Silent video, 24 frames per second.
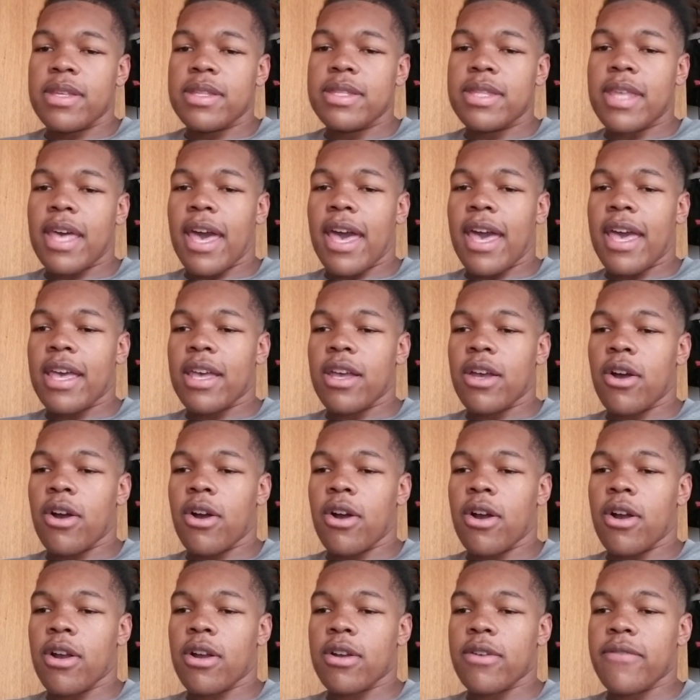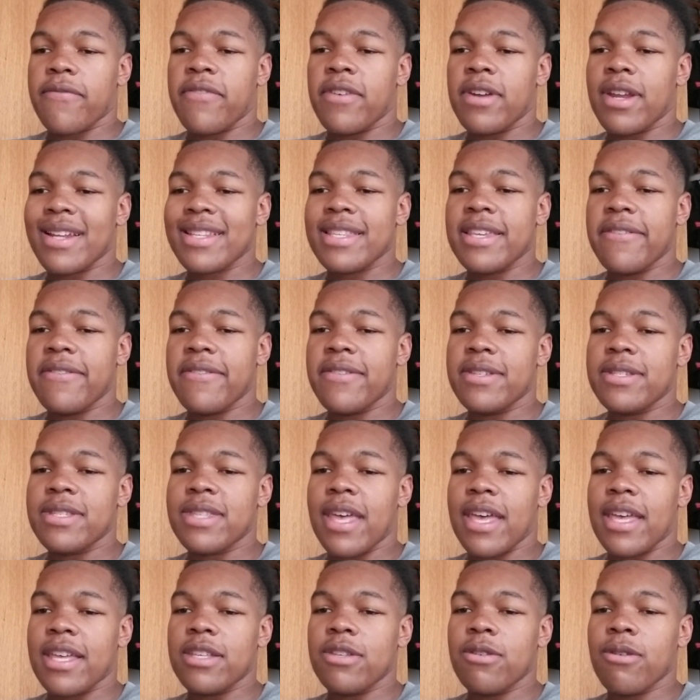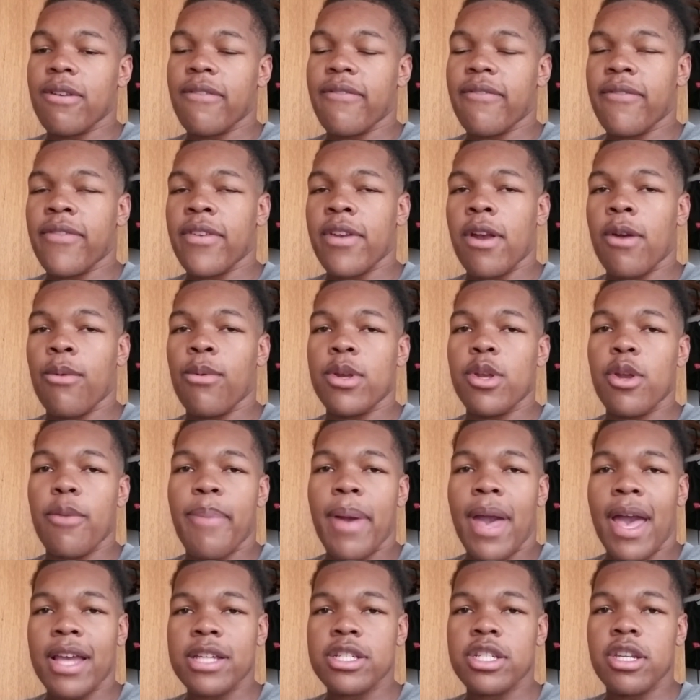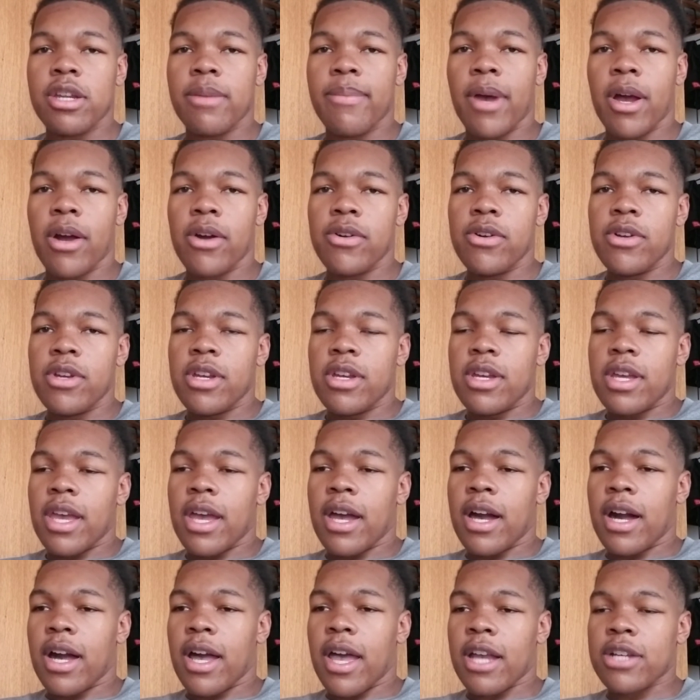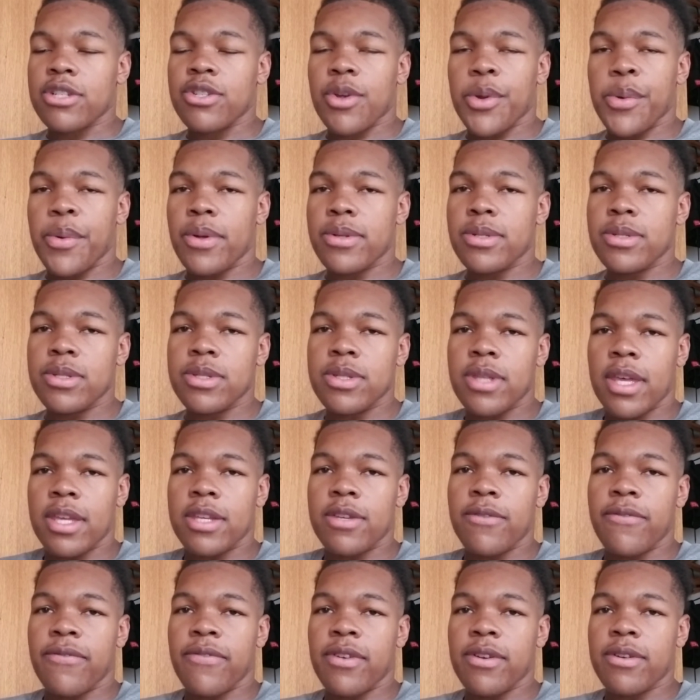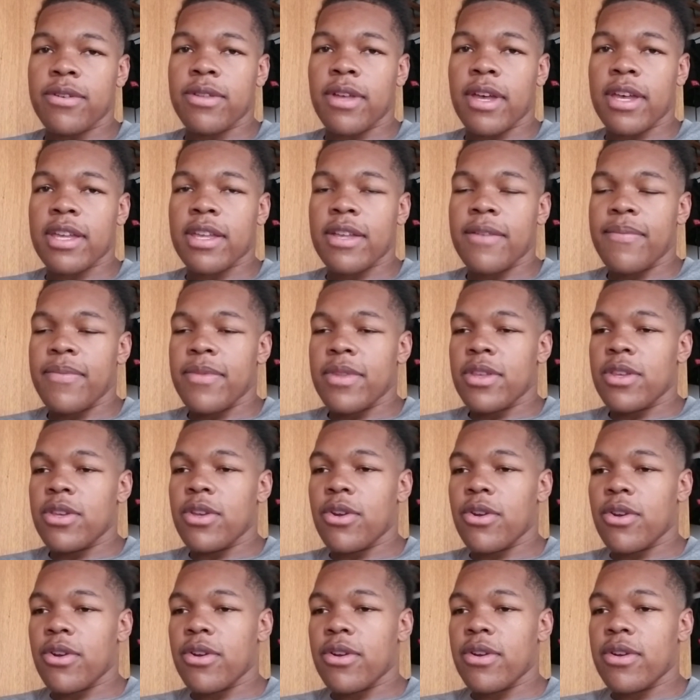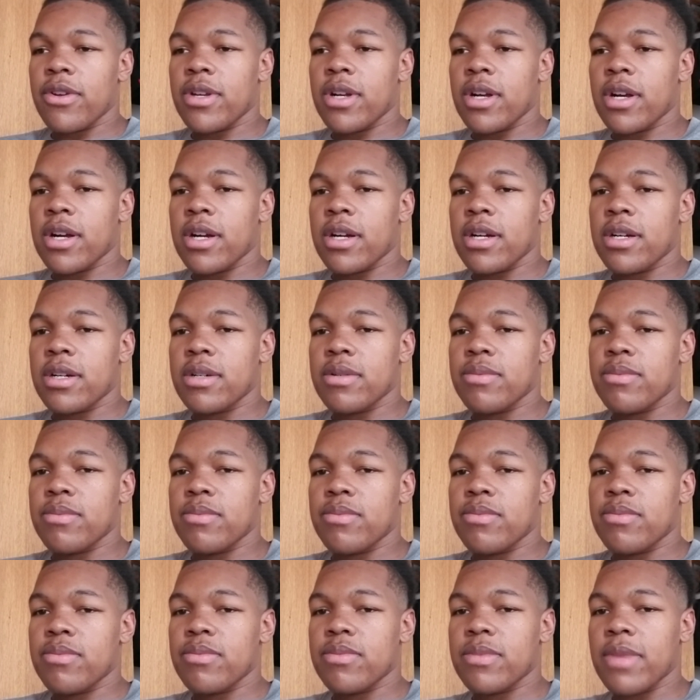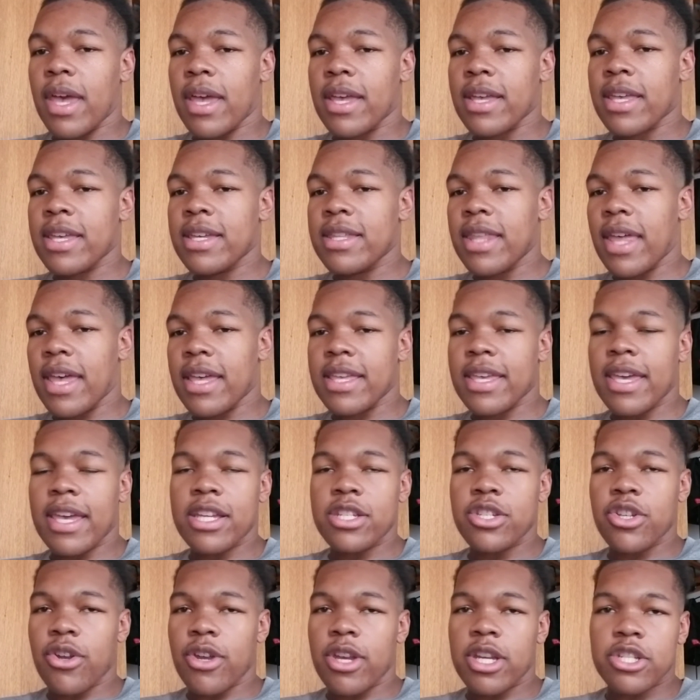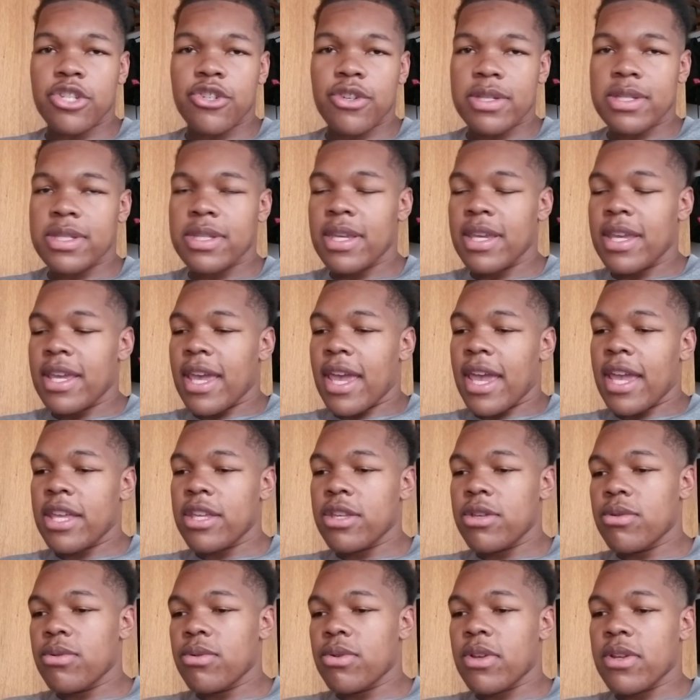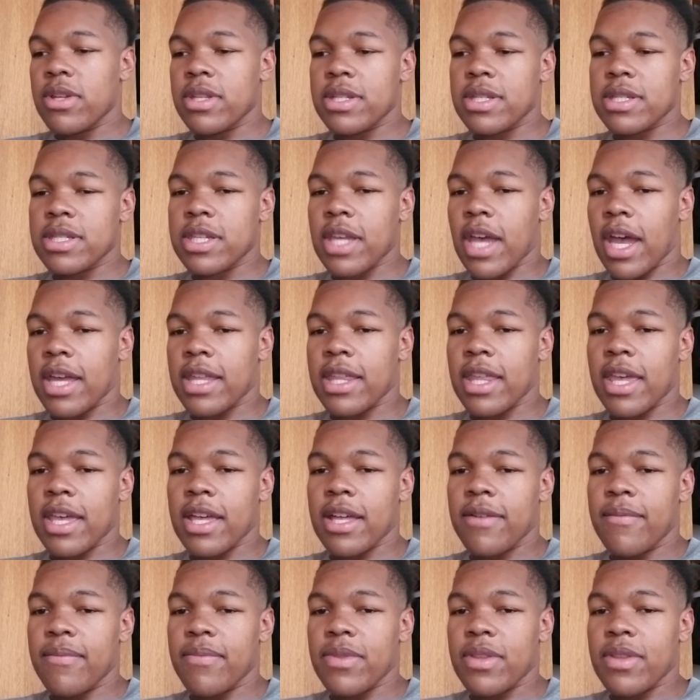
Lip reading: that are fun activities that you can figure out what you're passionate about, extracurriculars that you feel like you're, that can like gauge your interest, and you can decide like